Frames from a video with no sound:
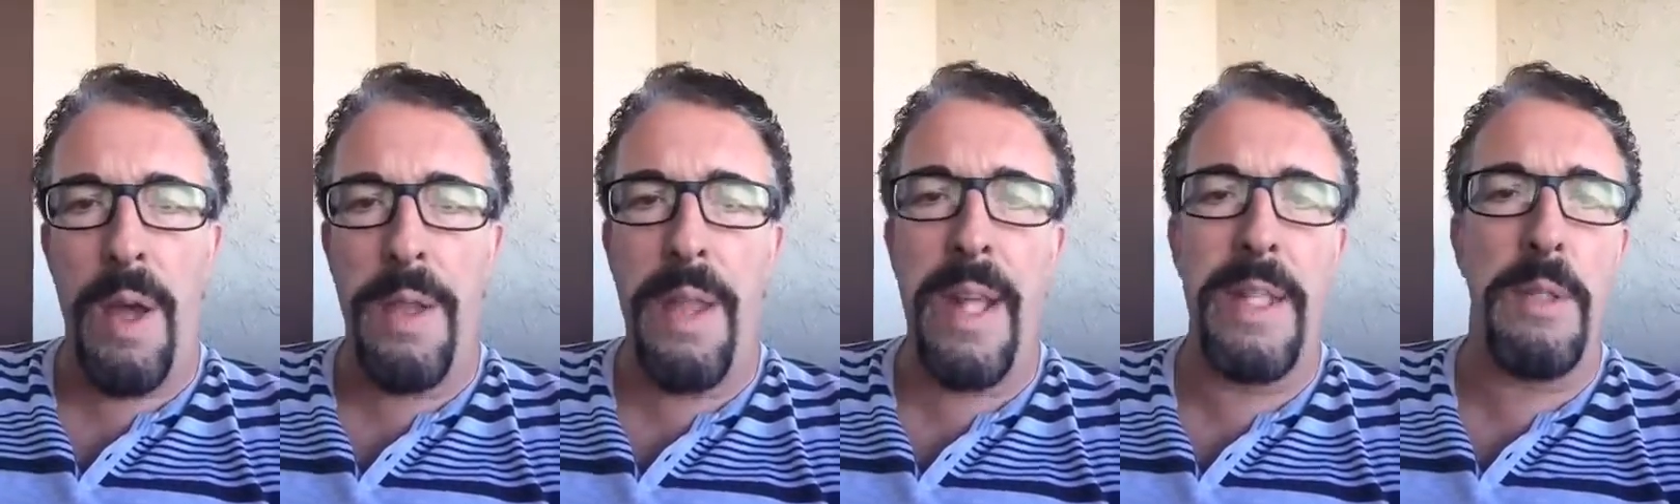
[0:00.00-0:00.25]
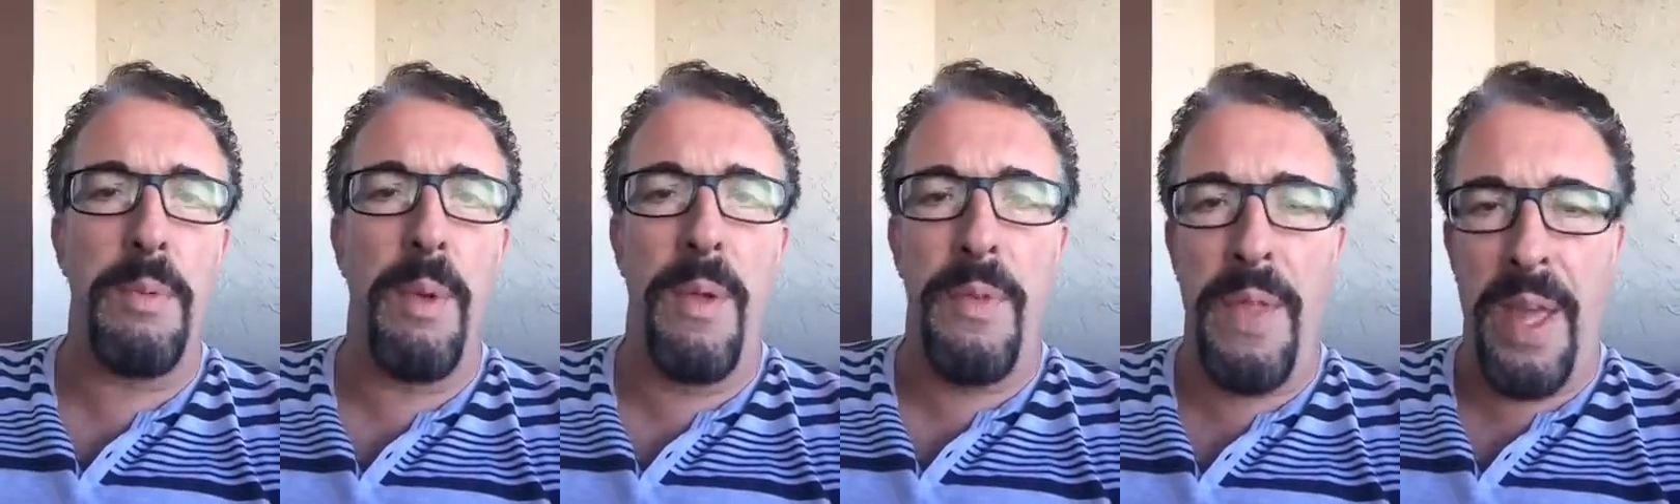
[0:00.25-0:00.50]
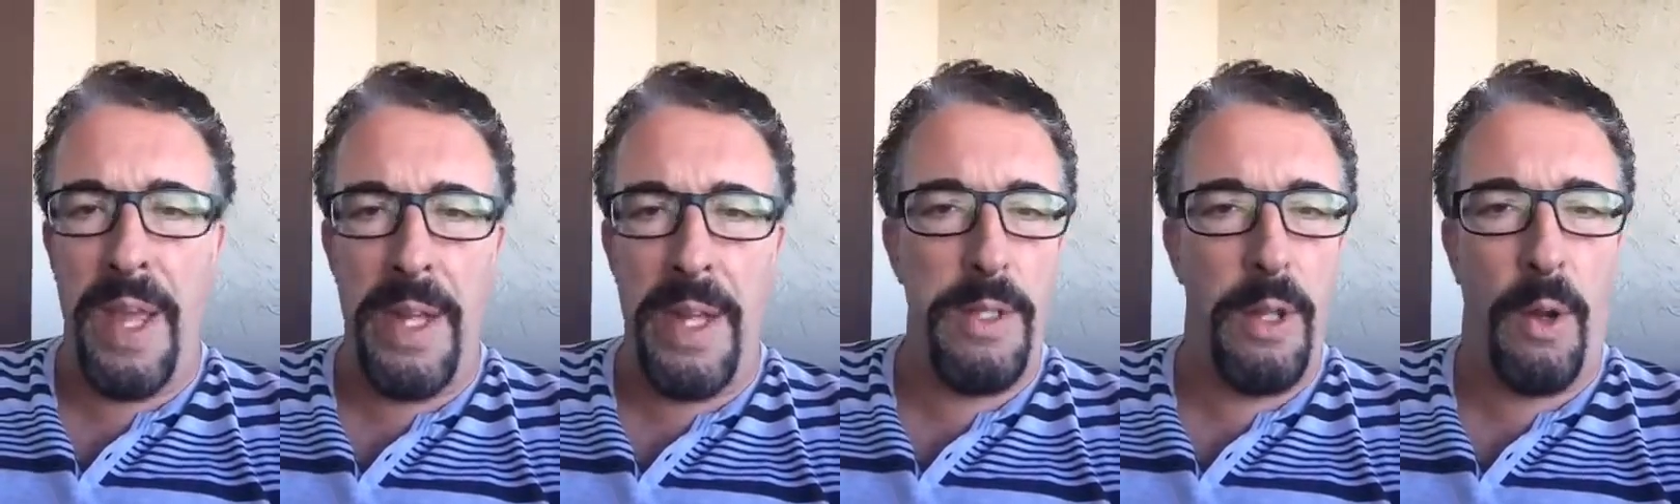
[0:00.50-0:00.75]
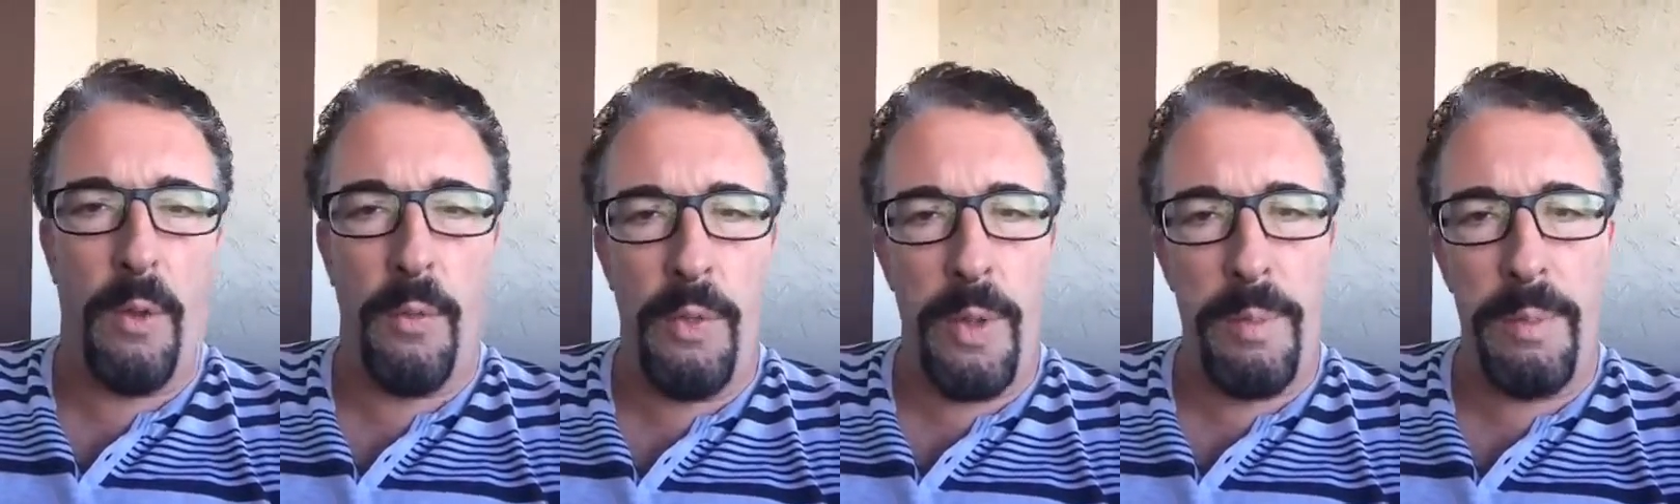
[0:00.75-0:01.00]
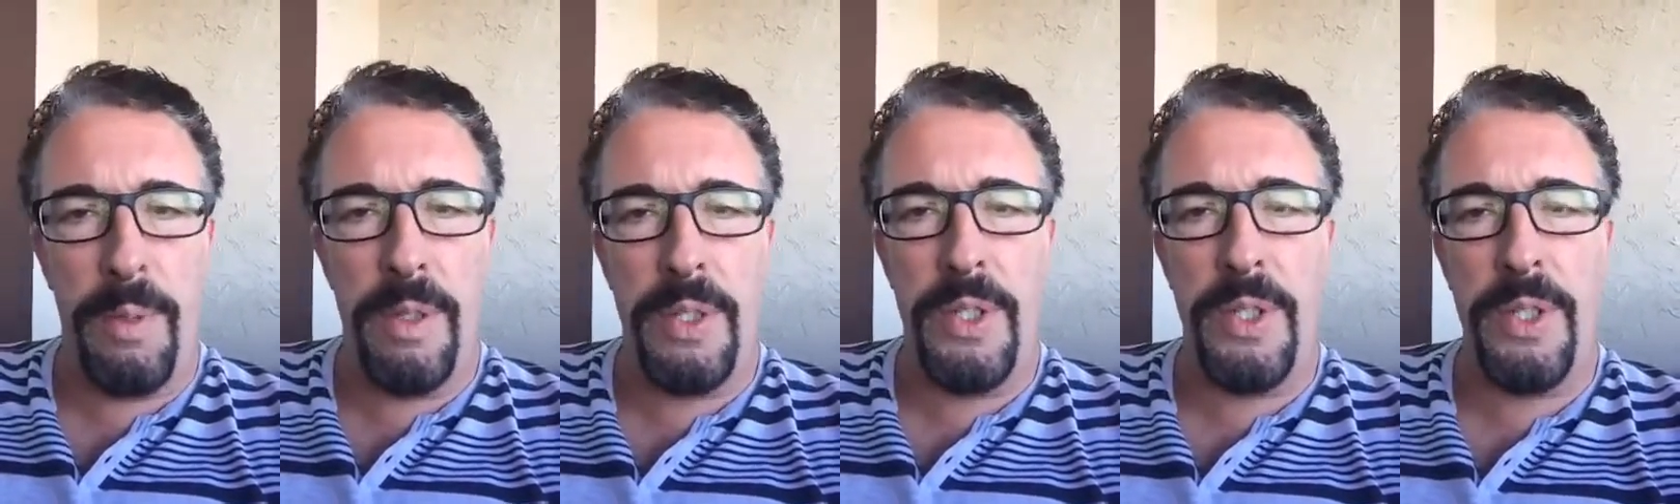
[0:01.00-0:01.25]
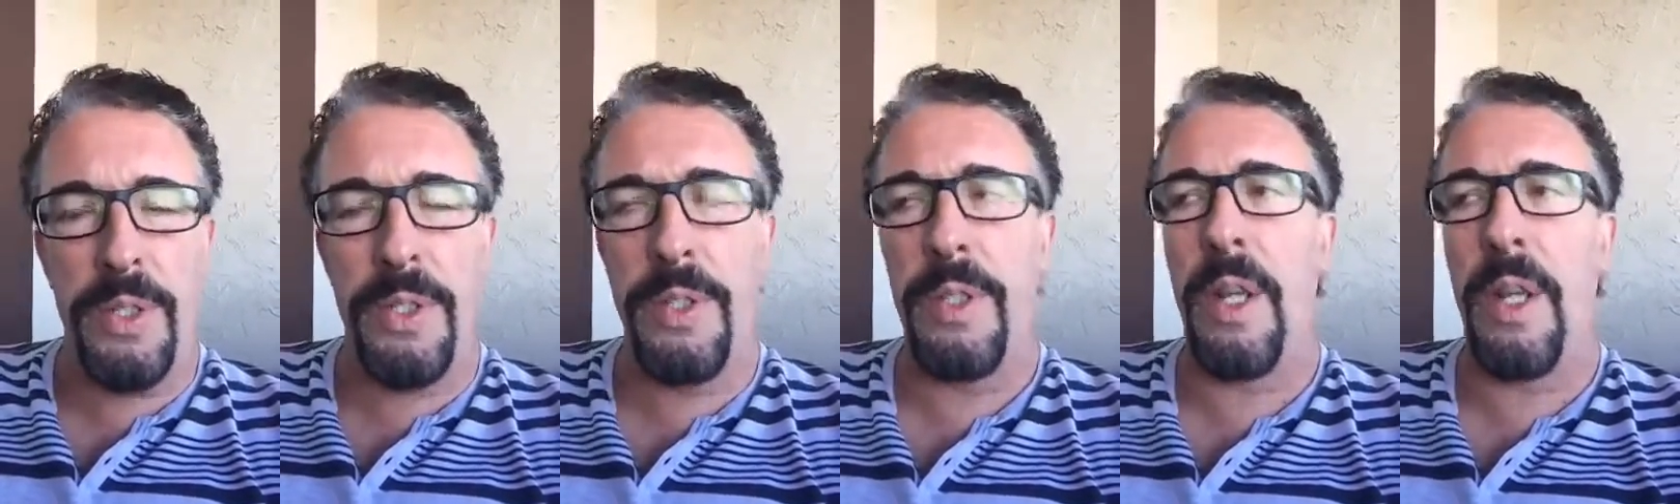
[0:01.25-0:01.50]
and that's what they had told the Bushes.